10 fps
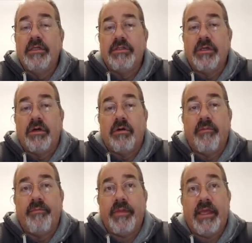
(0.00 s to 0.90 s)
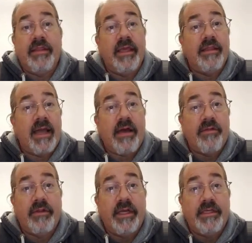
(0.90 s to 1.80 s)
So, and how
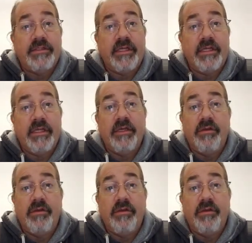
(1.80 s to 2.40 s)
the light is hitting it,